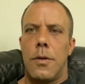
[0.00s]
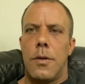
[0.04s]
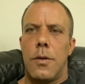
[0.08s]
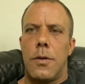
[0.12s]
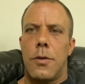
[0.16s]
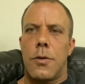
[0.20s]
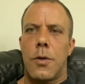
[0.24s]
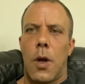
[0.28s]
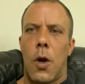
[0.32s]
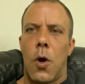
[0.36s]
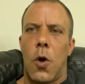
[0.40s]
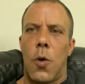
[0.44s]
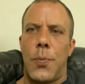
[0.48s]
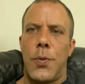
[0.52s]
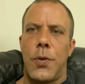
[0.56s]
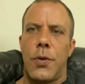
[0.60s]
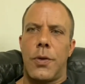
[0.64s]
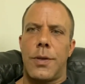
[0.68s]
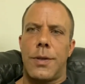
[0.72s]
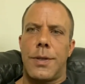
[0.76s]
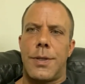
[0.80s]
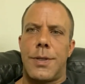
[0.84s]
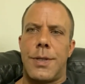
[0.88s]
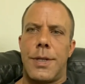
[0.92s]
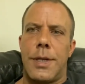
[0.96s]
So I hope you
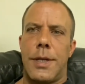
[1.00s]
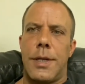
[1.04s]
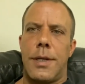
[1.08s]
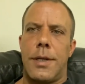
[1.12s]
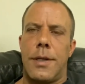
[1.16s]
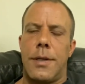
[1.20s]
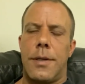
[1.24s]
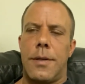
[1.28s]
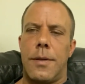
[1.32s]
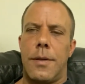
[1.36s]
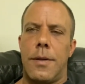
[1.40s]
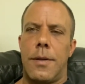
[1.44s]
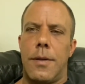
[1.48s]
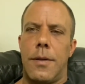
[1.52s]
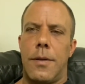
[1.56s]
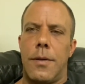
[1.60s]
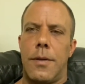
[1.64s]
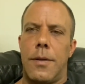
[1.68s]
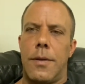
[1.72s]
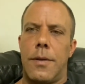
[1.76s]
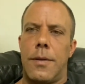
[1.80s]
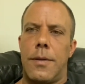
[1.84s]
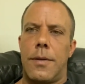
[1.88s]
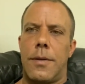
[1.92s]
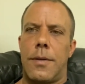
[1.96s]
can see
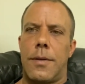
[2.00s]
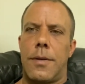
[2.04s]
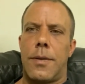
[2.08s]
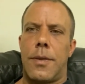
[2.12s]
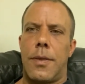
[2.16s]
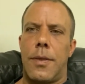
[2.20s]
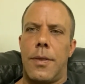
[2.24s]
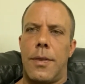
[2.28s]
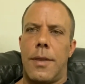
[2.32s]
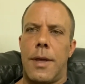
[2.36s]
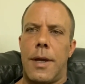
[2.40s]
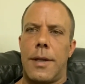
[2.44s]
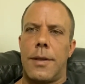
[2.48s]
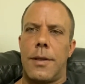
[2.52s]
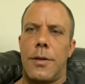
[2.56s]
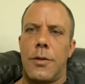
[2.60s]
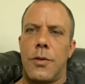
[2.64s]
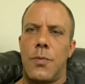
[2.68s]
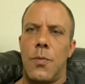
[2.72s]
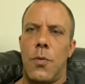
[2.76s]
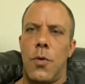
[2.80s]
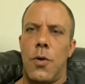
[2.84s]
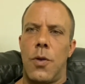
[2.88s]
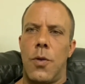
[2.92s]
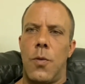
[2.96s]
that
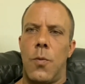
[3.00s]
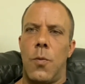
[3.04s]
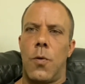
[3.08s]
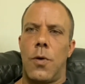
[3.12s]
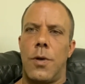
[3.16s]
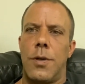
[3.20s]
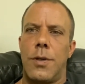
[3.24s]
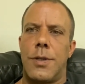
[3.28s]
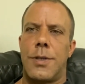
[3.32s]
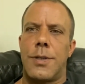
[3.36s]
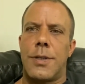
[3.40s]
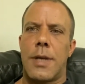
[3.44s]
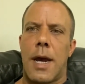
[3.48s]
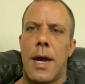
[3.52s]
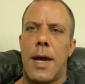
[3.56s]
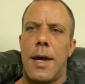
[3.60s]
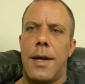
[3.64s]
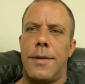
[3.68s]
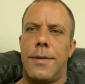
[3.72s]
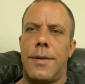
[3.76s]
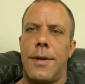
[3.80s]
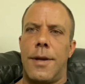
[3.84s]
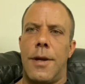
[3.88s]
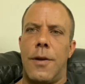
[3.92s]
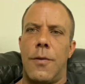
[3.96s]
there's more than one
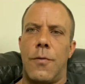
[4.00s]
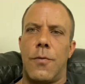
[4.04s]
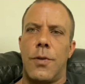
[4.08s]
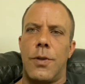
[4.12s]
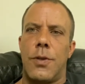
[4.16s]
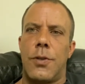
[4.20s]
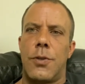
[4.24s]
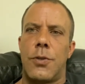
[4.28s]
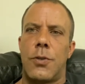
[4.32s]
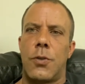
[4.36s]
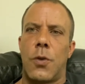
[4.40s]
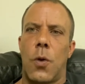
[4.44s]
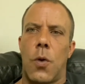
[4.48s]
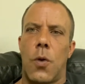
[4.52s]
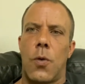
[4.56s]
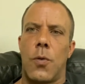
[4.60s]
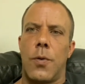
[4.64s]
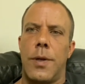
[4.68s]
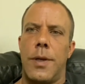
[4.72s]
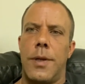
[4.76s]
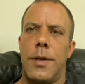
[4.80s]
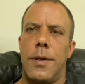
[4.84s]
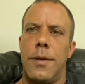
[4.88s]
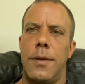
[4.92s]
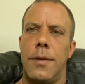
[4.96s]
side to every
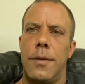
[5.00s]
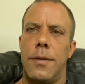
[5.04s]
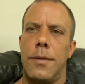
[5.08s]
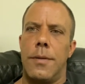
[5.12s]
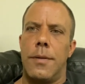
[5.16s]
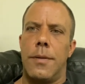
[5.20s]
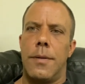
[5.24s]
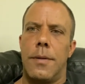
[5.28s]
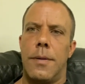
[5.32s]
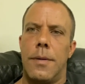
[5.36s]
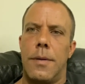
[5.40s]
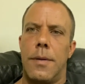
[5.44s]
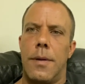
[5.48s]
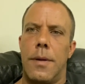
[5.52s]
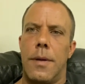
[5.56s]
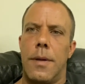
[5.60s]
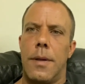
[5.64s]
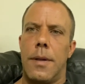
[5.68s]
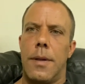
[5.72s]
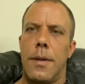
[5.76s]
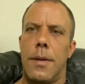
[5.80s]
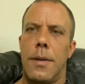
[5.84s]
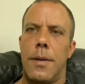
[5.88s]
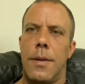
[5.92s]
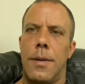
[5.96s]
story
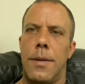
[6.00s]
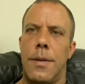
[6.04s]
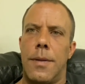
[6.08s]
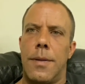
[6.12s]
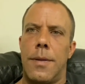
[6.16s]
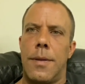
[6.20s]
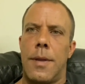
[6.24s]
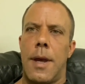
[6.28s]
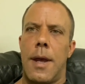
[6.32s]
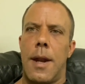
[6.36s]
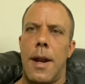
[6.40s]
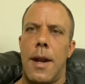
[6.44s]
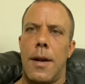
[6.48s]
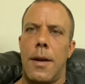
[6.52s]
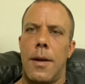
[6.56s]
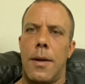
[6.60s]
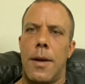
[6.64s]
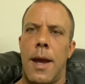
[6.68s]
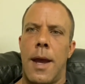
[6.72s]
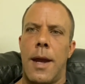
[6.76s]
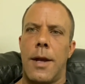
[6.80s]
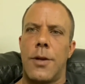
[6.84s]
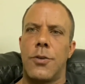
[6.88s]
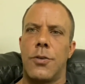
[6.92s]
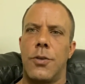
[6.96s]
that
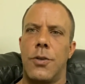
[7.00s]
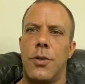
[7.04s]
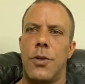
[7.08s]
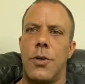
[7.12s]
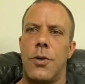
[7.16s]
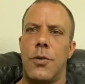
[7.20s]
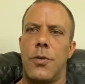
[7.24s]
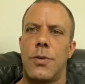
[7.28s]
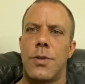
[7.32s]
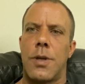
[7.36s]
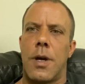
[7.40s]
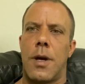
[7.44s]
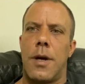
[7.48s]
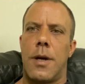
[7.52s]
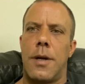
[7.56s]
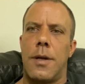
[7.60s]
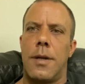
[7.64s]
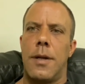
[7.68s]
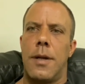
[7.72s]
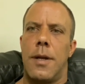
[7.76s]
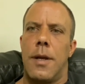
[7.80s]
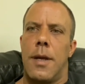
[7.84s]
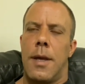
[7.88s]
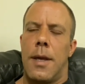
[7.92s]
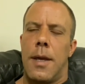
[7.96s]
actually goes
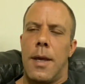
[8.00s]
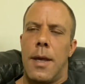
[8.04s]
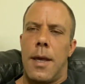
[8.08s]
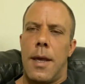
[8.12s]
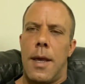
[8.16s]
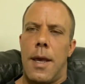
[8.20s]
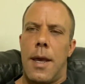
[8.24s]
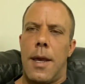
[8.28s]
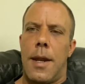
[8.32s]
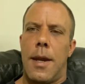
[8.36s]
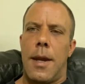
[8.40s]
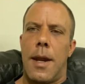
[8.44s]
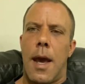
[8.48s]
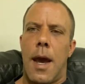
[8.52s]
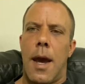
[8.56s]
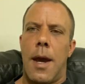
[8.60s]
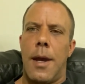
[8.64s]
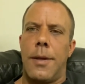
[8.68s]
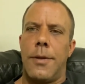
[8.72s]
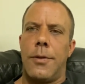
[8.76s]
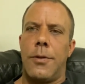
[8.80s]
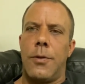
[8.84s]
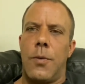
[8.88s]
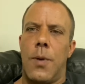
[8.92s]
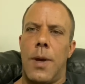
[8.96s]
on, and
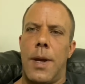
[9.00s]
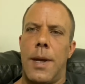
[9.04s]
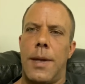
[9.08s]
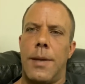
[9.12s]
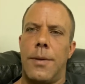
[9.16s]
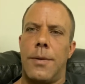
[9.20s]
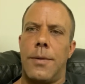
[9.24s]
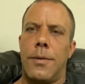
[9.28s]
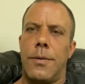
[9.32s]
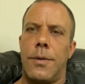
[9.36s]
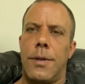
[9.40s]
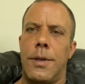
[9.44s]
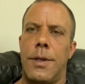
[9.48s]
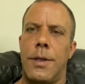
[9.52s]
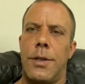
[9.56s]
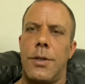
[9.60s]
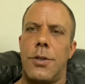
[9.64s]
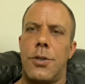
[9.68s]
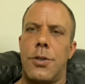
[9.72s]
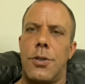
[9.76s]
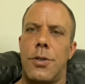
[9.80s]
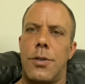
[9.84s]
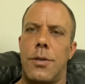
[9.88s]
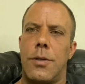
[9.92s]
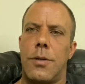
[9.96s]
I do handle
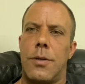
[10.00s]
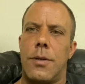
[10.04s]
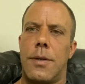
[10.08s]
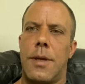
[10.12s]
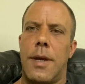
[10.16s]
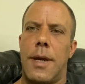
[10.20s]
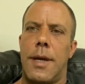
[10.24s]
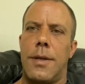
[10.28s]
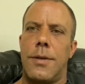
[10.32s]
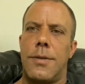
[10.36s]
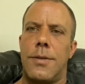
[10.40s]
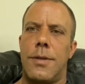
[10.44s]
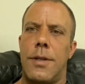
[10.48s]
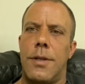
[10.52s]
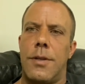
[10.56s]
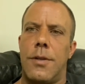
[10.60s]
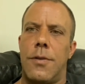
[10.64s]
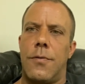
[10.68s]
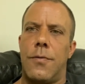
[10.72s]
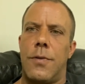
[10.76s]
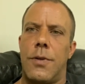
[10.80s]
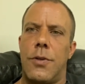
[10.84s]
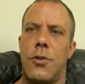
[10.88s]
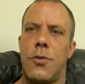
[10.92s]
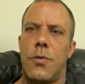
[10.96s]
each case
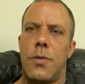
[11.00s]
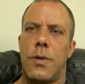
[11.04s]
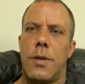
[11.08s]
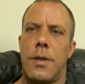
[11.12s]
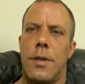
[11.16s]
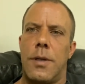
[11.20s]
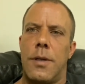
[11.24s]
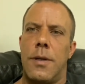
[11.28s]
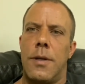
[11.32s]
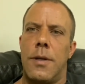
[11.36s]
individually.